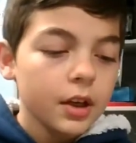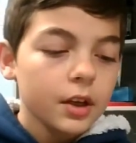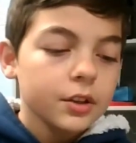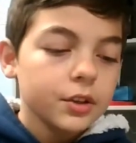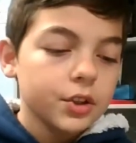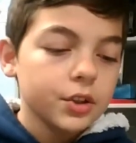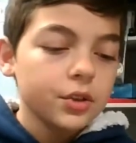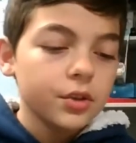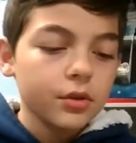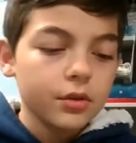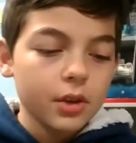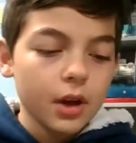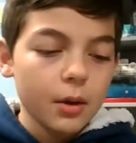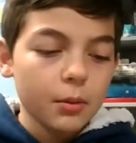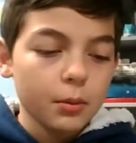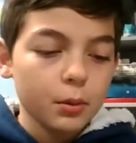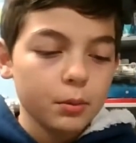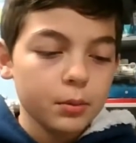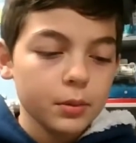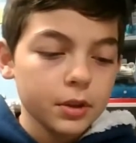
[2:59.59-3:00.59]
Teacher time
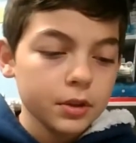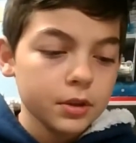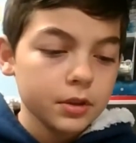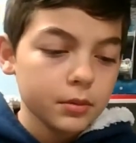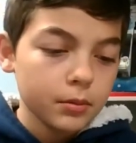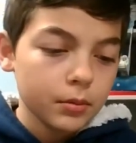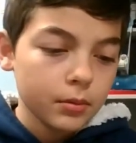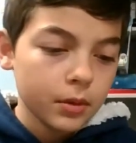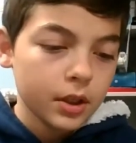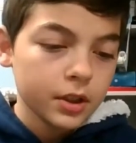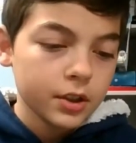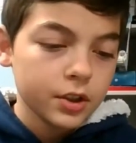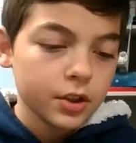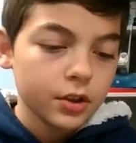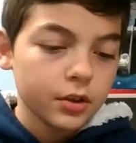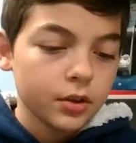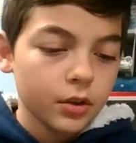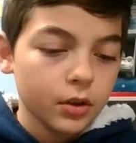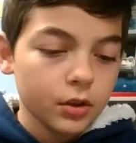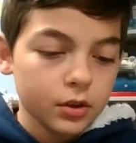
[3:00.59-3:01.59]
with Miss
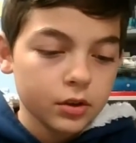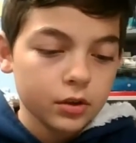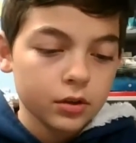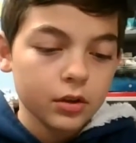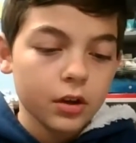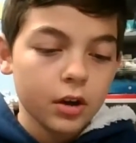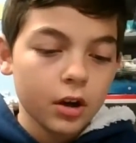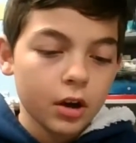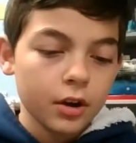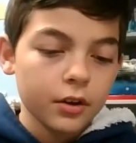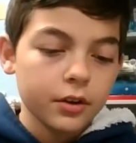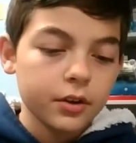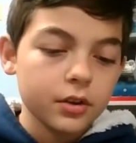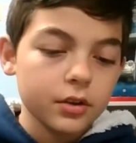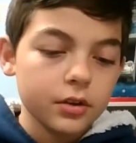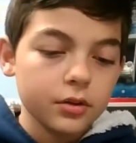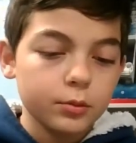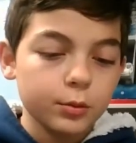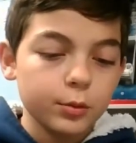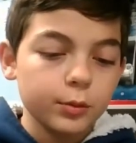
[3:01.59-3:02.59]
Marshall goes to Arthur
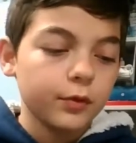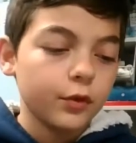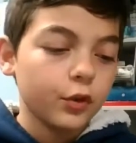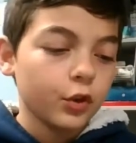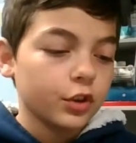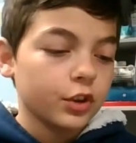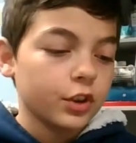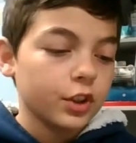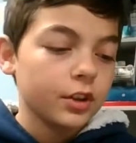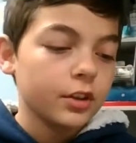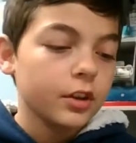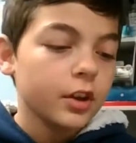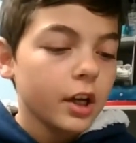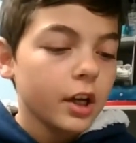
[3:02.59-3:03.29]
in Room 14.